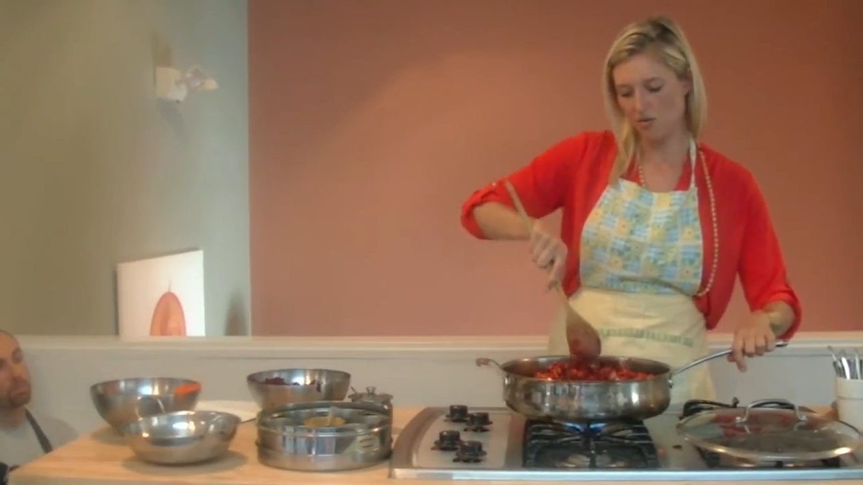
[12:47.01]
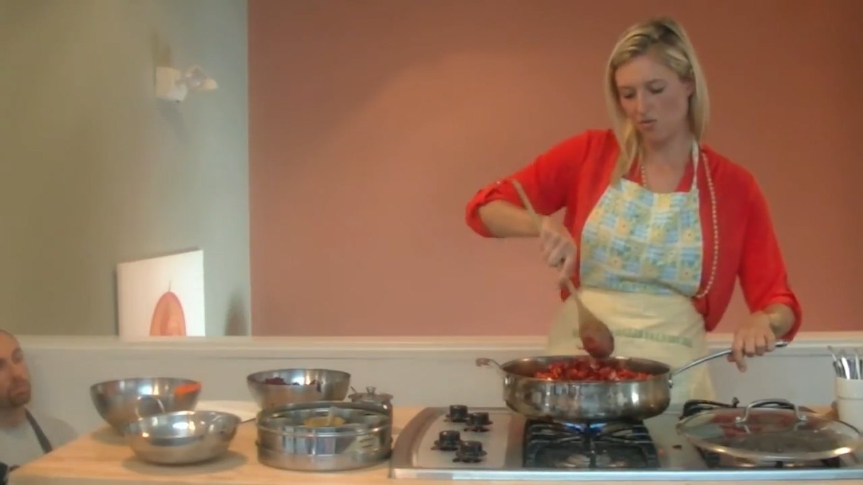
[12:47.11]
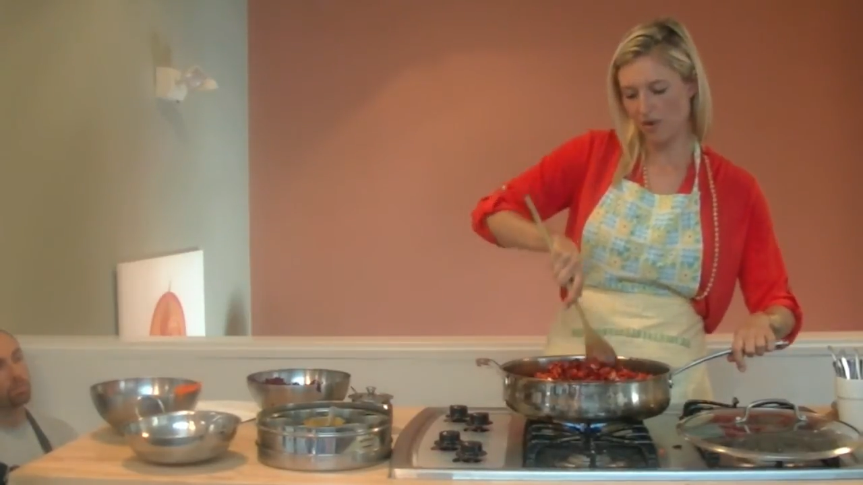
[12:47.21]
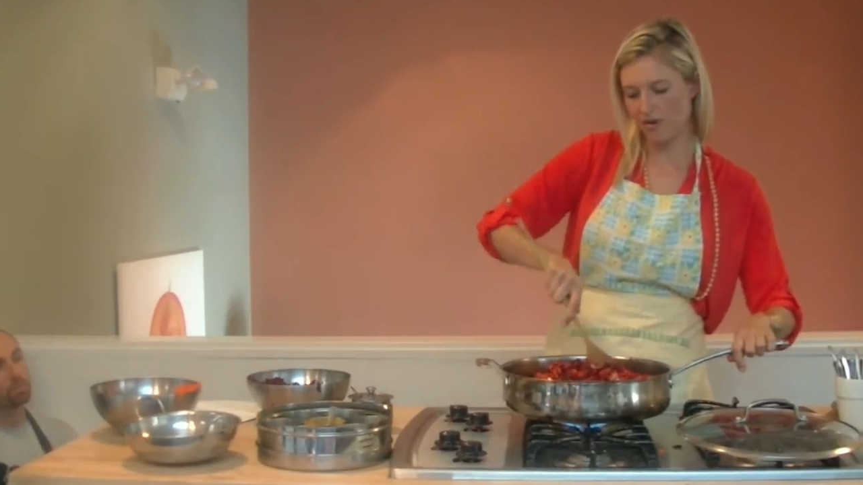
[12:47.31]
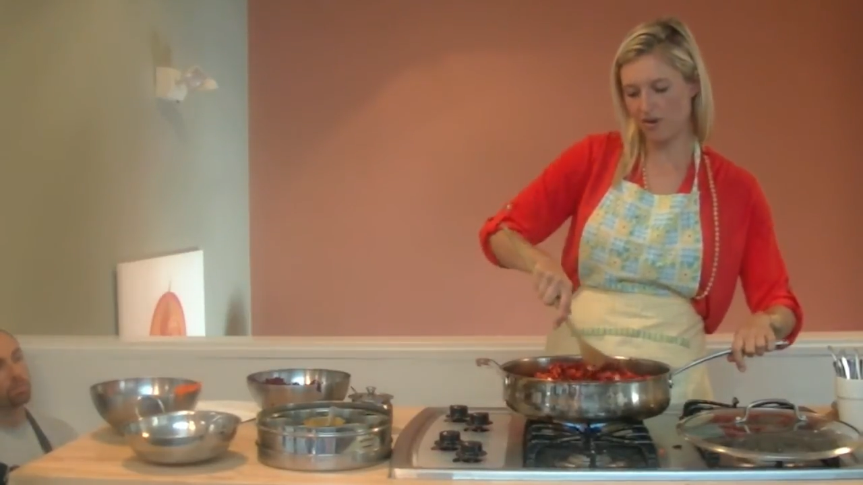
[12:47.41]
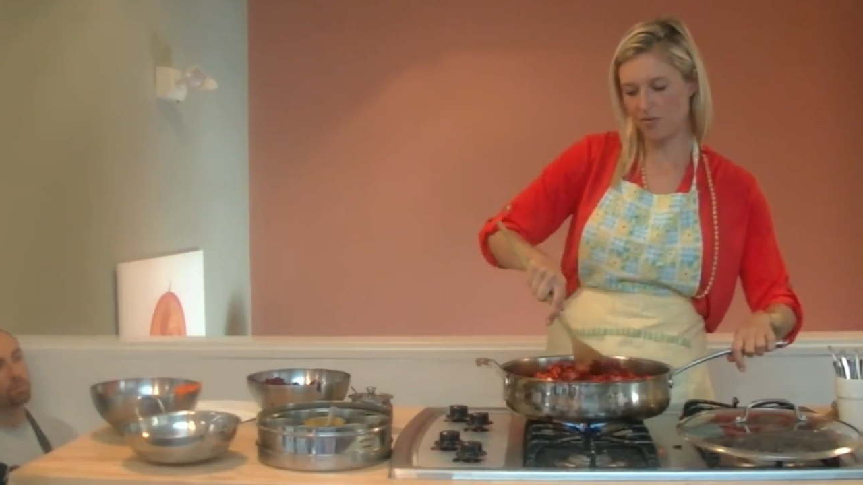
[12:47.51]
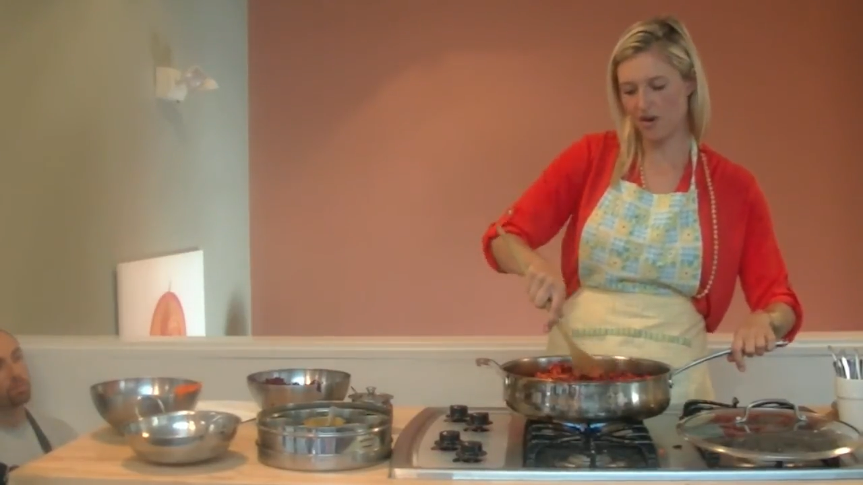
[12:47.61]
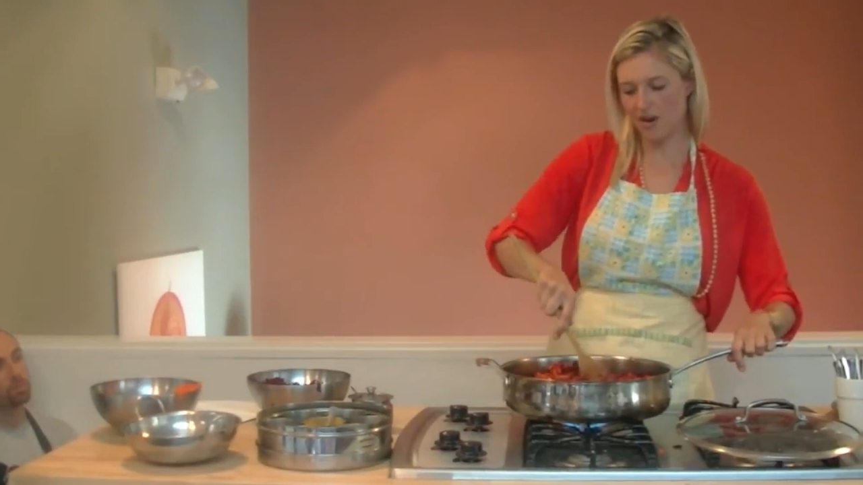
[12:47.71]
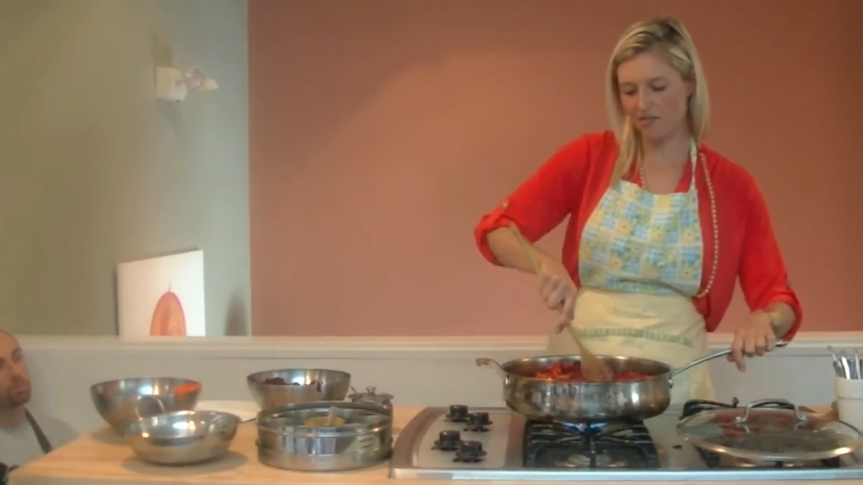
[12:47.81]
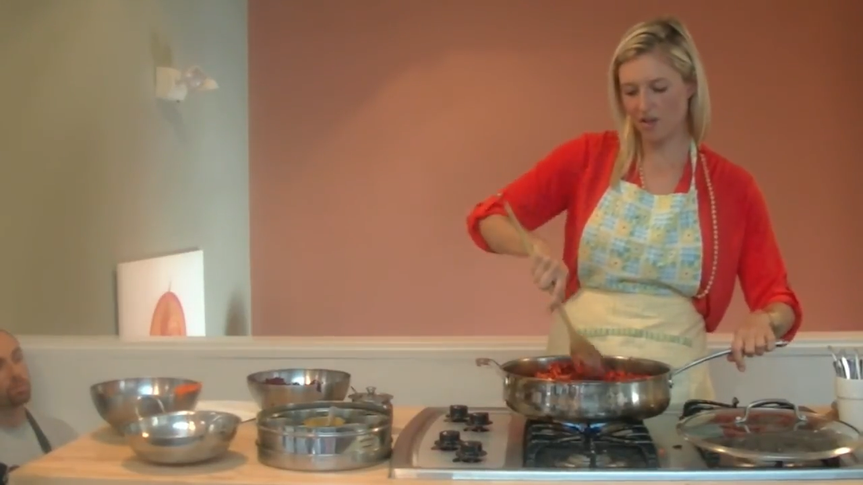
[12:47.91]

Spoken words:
whether you want to have